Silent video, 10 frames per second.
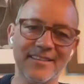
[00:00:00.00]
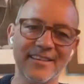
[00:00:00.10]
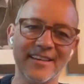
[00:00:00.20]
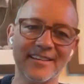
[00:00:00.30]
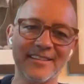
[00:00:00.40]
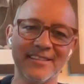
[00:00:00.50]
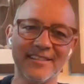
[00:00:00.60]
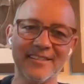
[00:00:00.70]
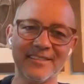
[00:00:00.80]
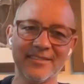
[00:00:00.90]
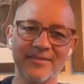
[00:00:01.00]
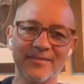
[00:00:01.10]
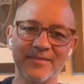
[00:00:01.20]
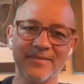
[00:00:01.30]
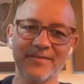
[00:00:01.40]
Yeah.
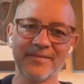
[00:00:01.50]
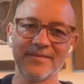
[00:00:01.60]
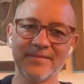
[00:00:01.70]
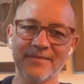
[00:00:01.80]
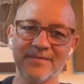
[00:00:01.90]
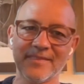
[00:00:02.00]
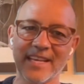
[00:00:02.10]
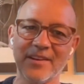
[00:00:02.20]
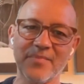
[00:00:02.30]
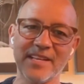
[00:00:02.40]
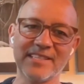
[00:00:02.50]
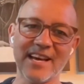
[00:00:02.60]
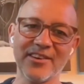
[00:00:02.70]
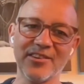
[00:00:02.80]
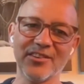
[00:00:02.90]
Oh, dude. it depends
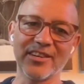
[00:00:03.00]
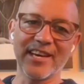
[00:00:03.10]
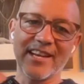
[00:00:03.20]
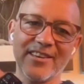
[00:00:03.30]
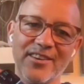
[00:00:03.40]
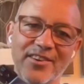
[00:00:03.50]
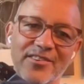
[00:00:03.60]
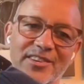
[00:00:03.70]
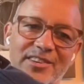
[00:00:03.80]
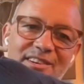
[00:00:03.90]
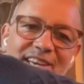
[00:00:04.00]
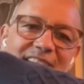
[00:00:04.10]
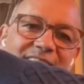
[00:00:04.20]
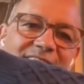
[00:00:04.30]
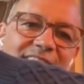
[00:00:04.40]
how you look at it. You know, yeah. you look
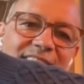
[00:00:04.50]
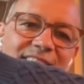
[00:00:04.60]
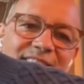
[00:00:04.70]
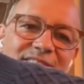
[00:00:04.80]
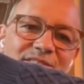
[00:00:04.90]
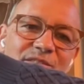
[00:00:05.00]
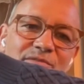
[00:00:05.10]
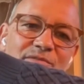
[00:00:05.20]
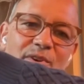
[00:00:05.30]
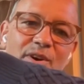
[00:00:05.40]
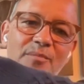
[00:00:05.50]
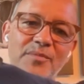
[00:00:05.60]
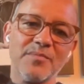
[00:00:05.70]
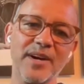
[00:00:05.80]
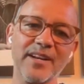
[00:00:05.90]
at it like two
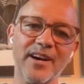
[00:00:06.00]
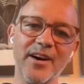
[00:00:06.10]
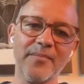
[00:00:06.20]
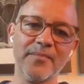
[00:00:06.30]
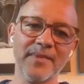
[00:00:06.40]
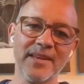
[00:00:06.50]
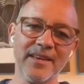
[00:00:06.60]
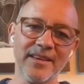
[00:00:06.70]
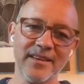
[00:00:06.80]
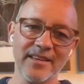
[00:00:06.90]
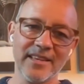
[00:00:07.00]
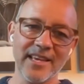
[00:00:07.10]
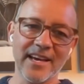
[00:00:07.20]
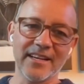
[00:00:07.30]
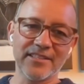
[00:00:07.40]
forms, but um,
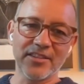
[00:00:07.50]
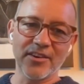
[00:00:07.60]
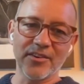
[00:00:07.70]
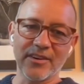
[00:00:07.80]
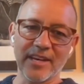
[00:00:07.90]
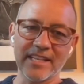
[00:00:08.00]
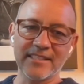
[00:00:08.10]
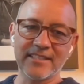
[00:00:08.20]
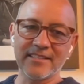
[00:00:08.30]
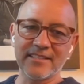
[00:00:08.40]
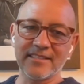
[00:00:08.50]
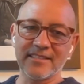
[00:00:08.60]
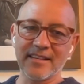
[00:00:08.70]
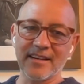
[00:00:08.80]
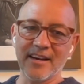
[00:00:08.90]
yeah. So
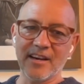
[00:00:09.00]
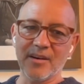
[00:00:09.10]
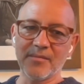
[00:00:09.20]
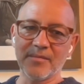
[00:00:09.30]
it's. Um,